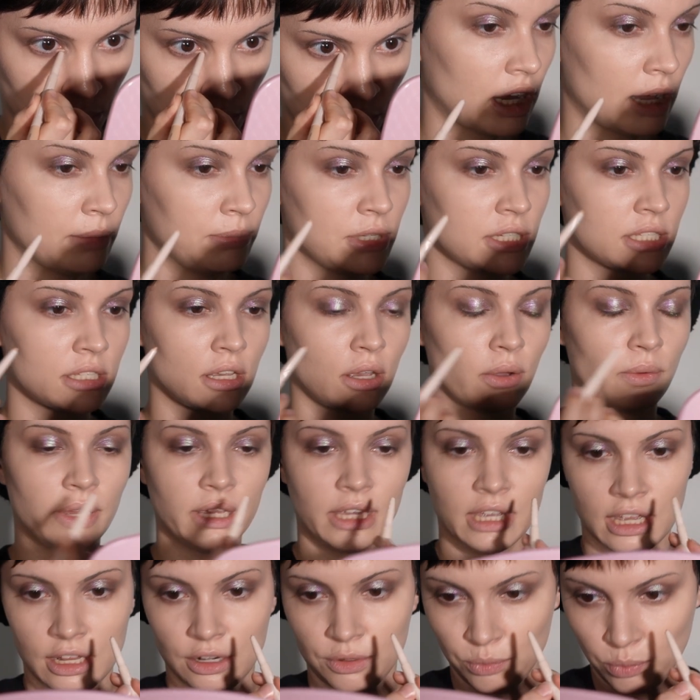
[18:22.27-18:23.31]
I'm just
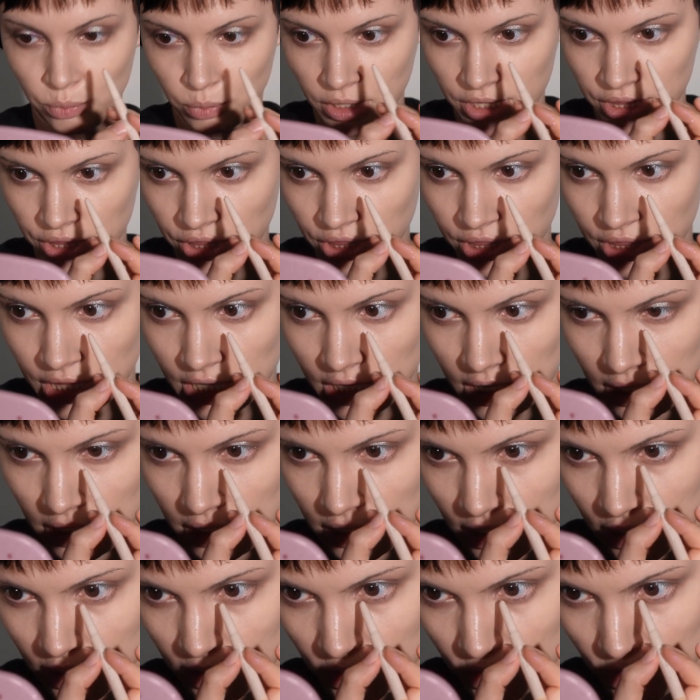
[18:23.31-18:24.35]
going in with
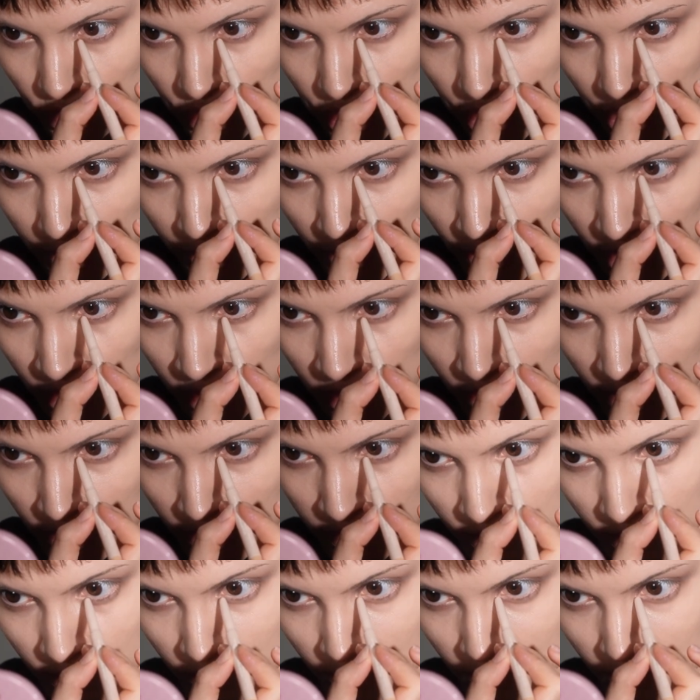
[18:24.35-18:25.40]
the shimmer,
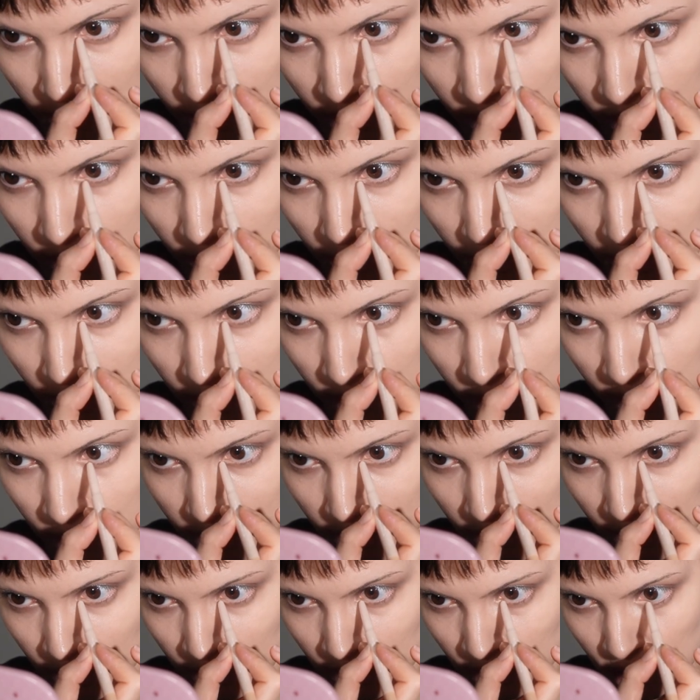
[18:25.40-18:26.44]

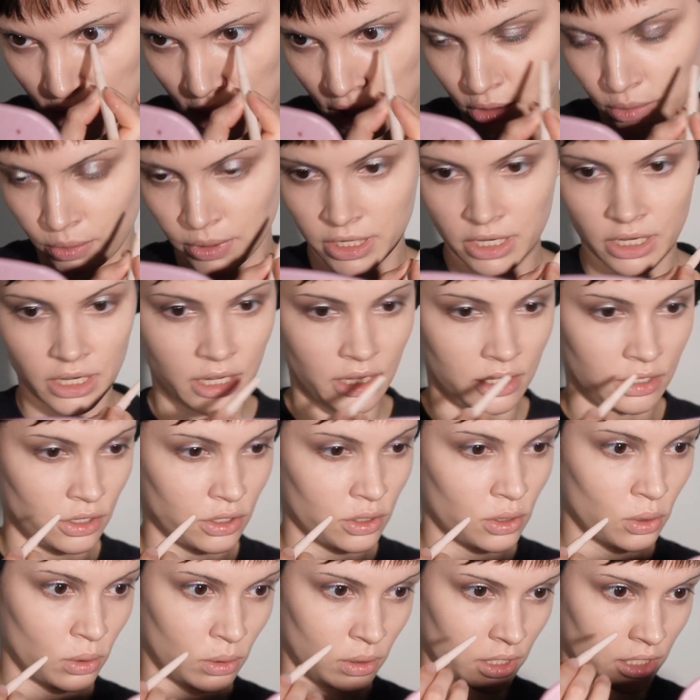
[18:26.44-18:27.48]
the lower inner
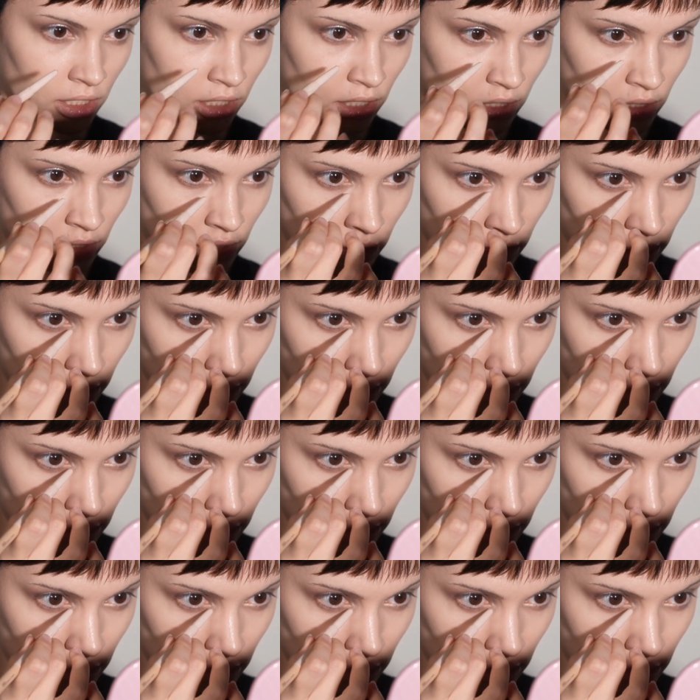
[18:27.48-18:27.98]
corner,